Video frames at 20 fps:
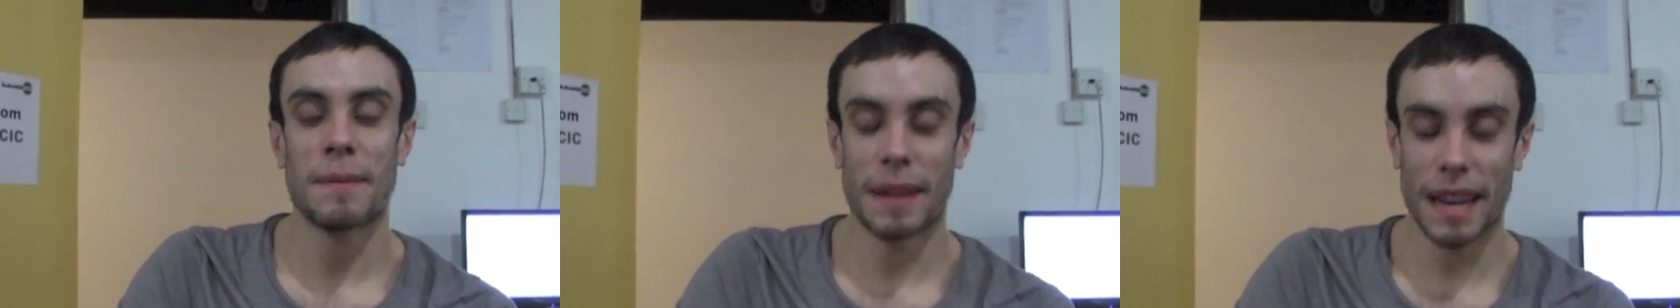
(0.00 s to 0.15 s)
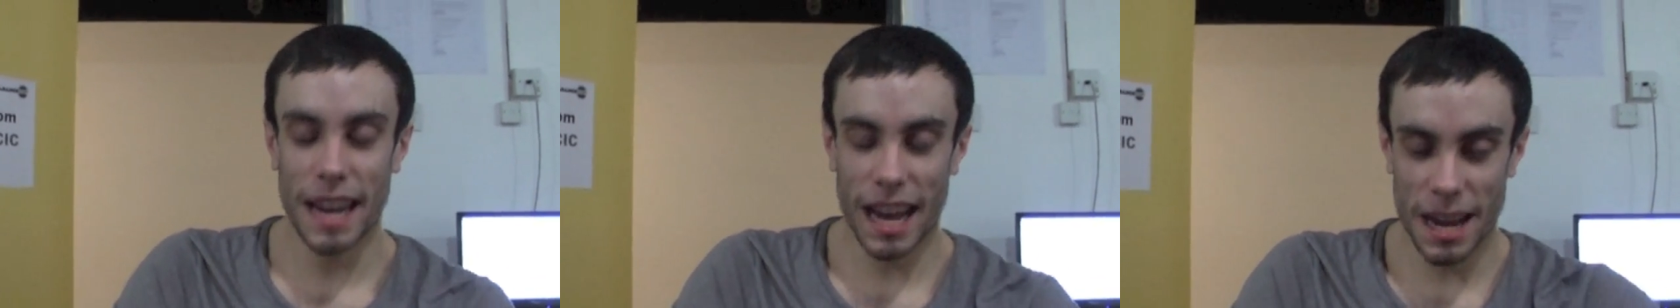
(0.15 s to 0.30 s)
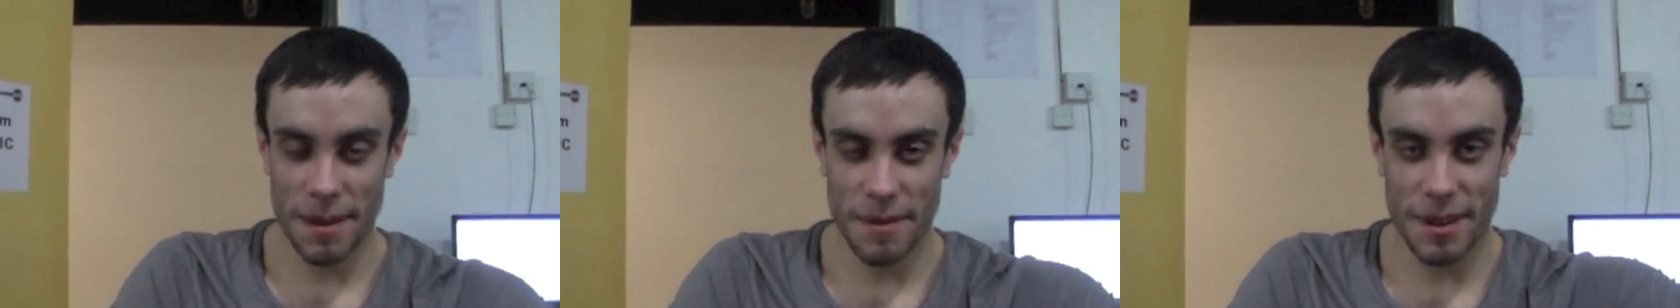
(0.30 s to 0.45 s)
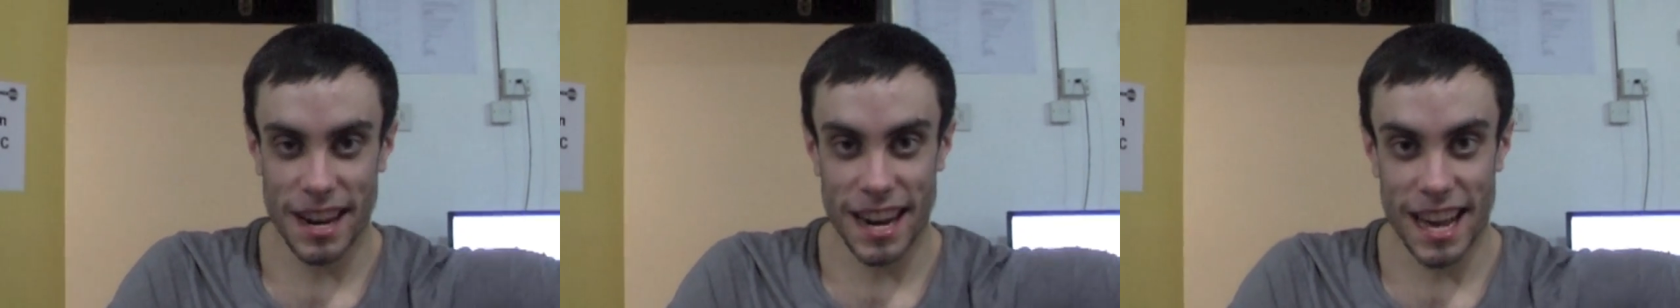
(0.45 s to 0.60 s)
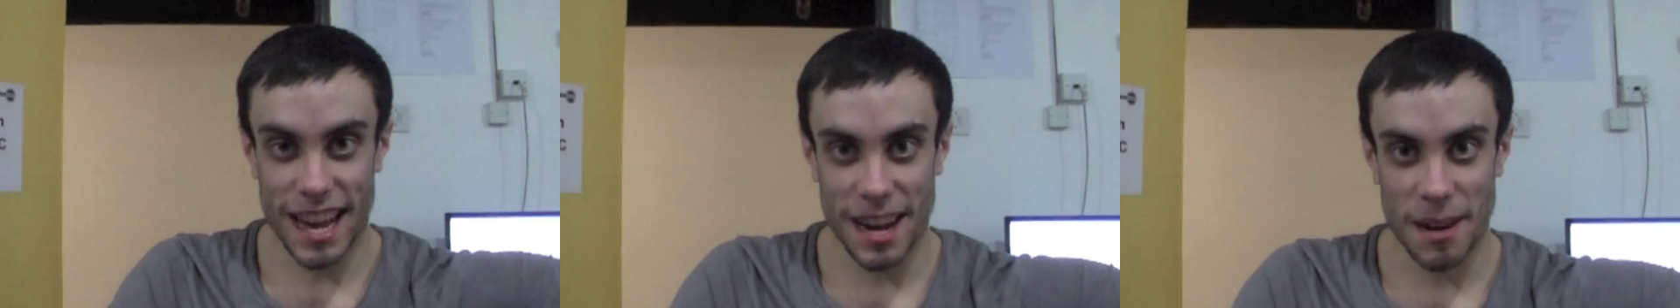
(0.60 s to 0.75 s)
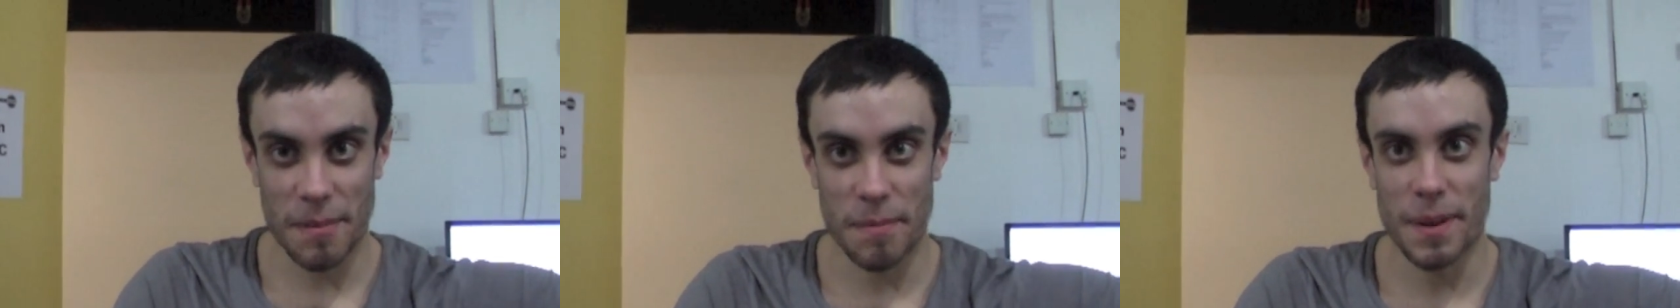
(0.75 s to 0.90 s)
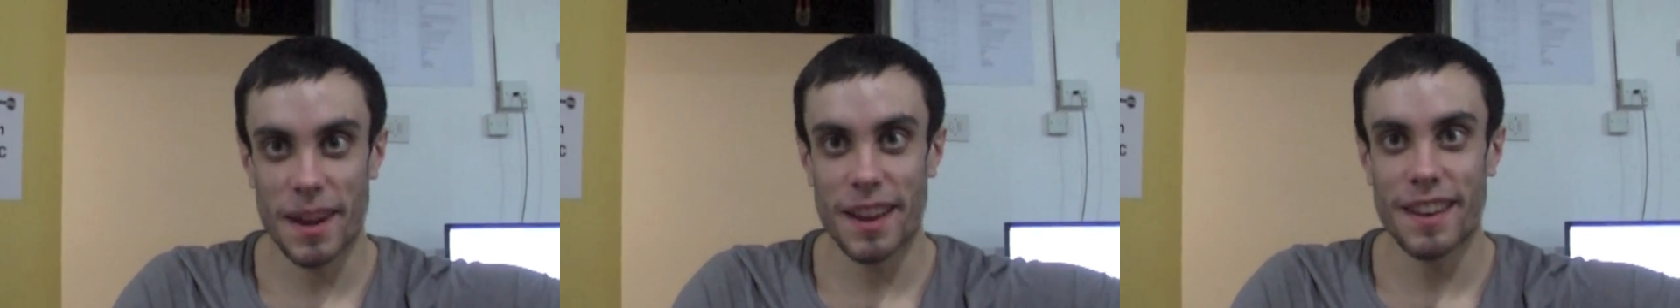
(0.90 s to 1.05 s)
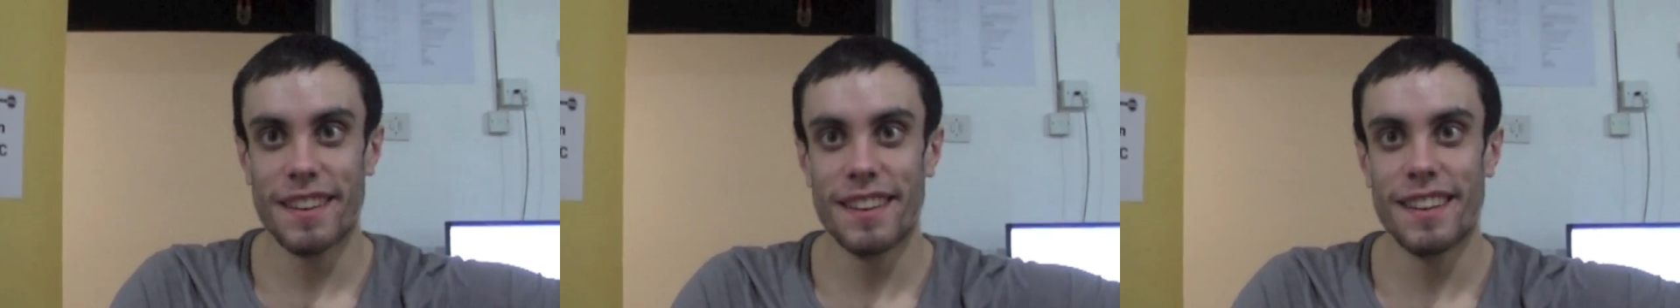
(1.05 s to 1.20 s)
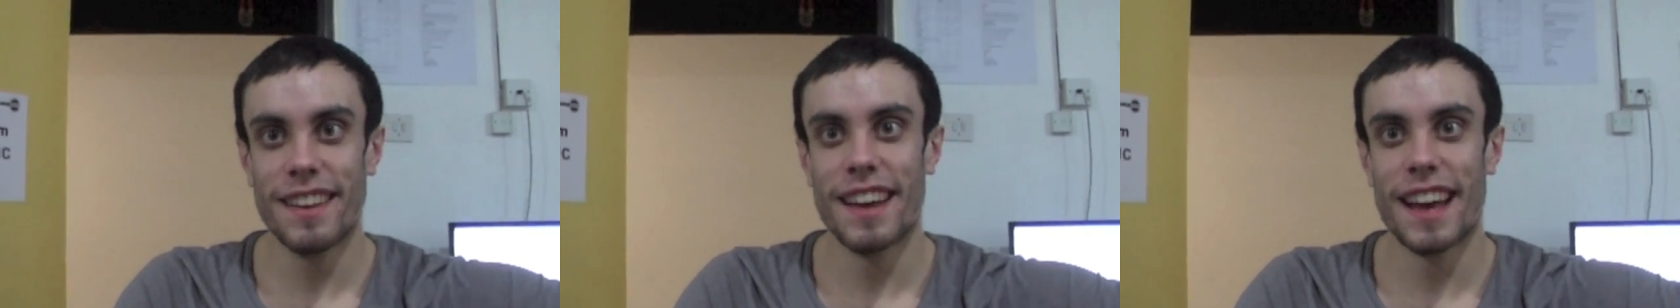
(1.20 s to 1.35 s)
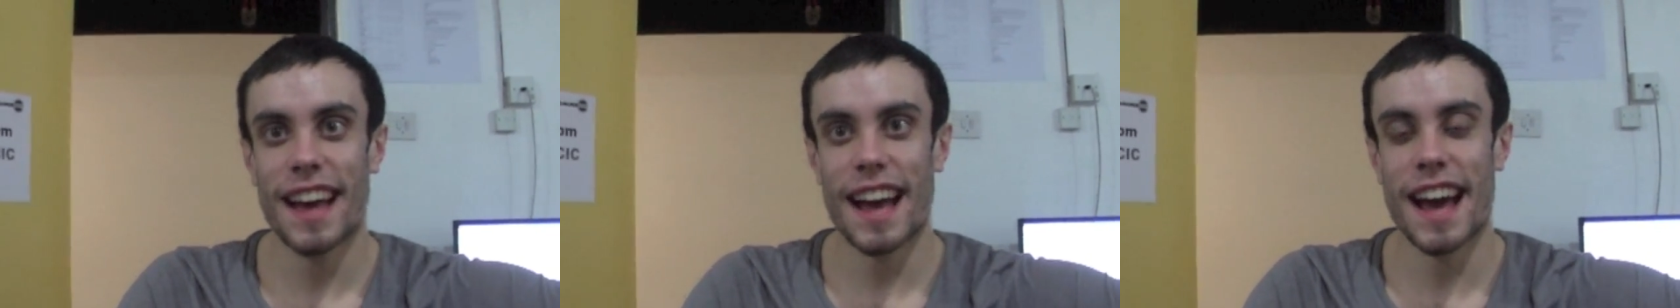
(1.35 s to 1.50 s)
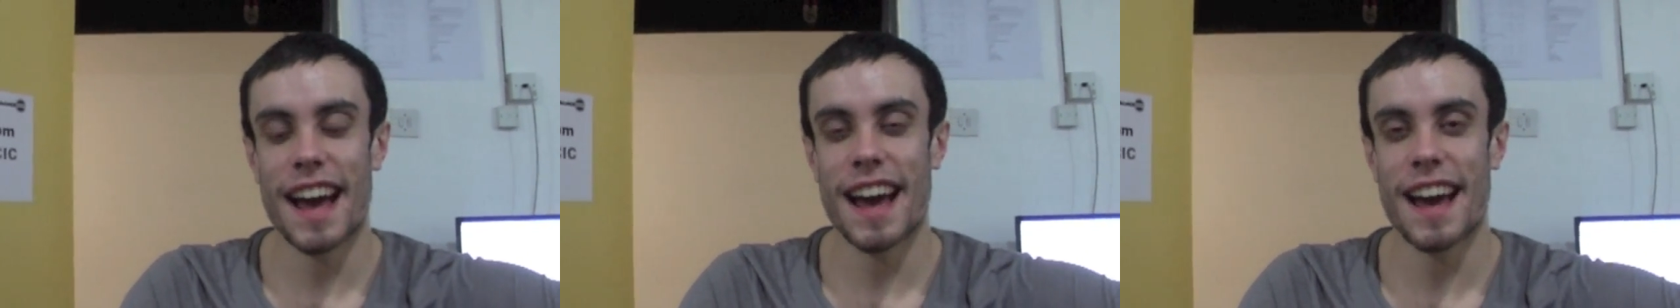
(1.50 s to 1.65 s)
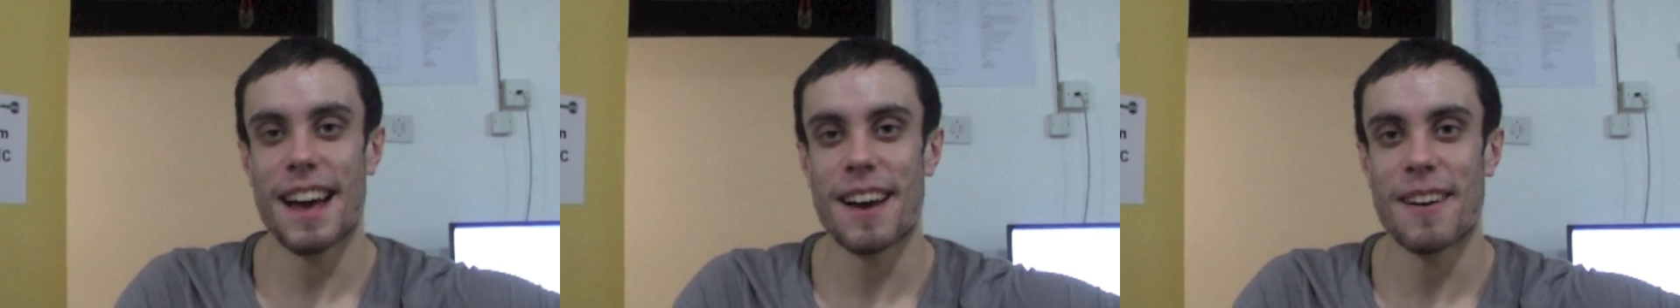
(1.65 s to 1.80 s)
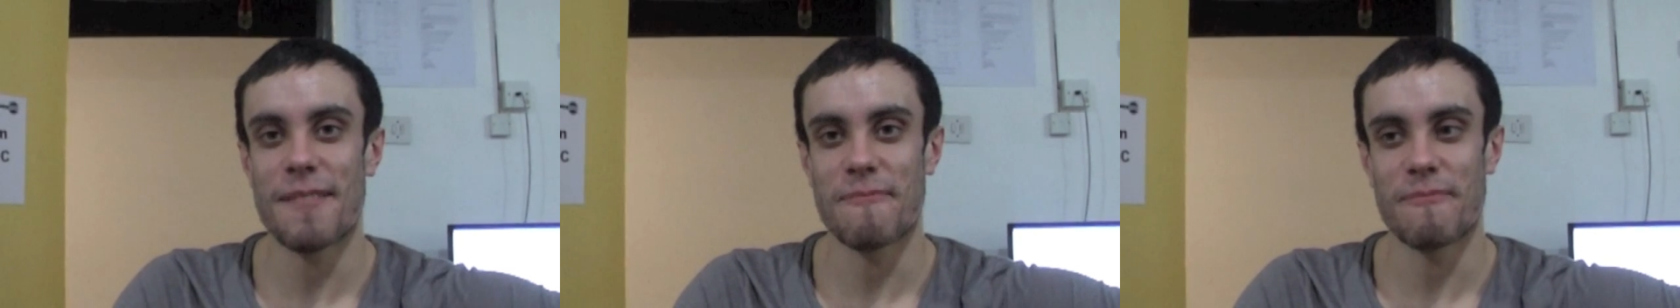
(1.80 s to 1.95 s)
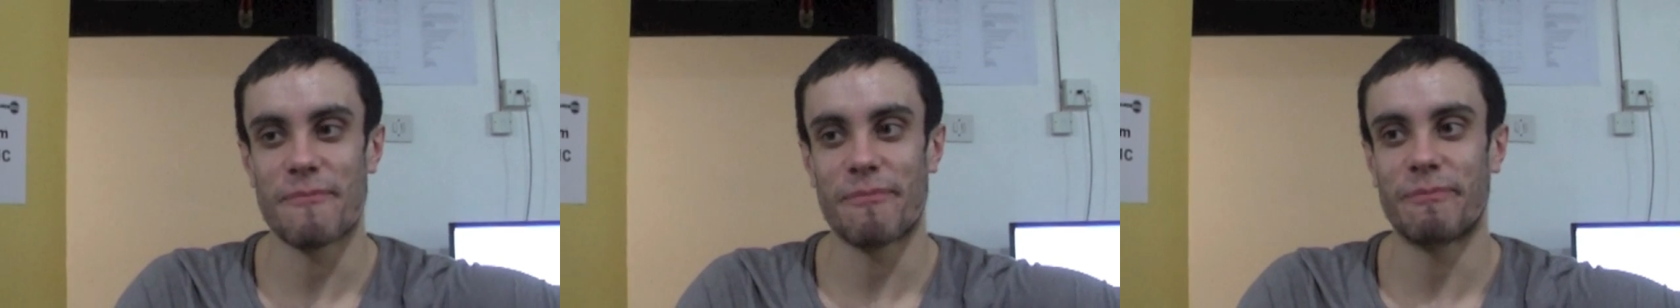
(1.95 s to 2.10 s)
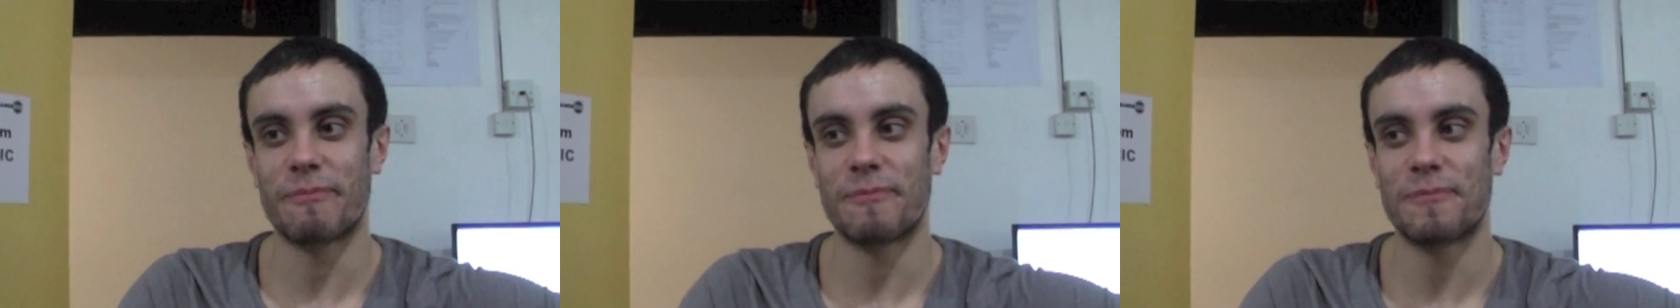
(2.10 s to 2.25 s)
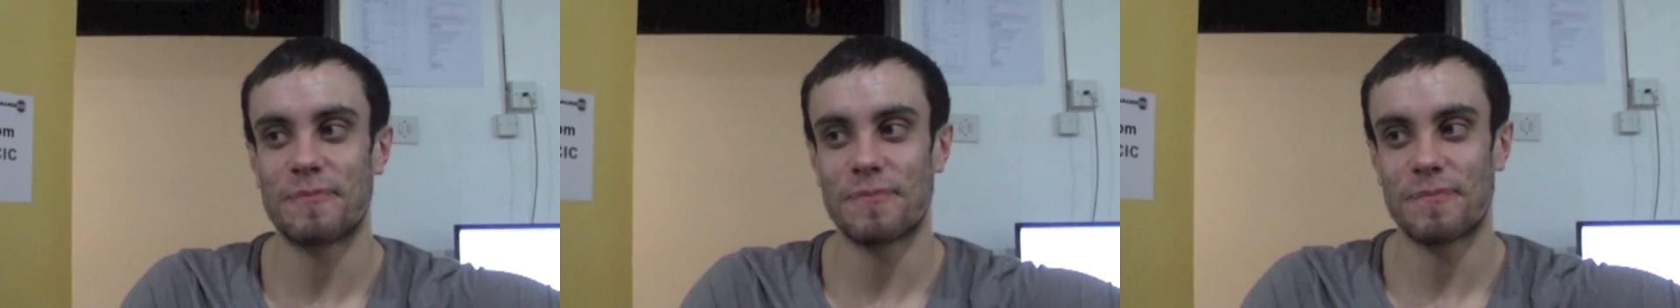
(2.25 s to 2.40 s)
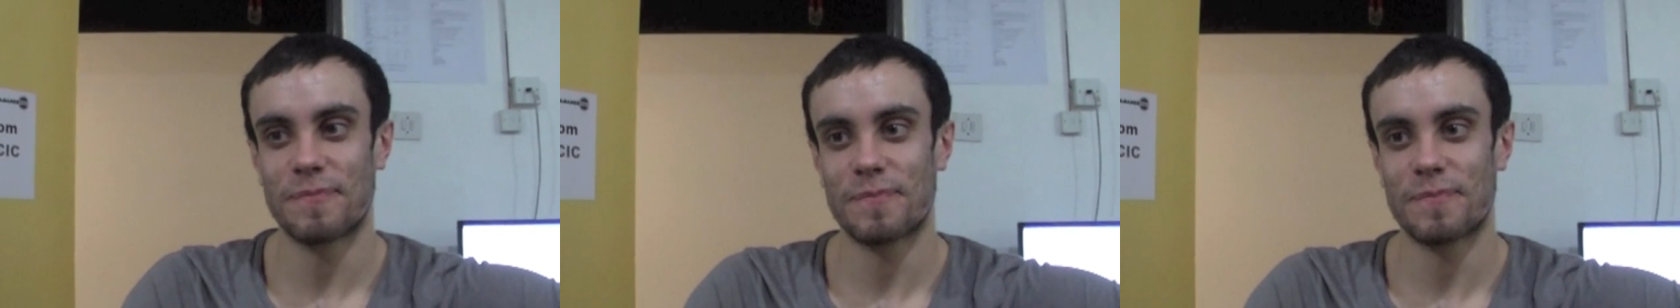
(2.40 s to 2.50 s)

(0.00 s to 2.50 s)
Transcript: At the minute I'm at Llwyfan.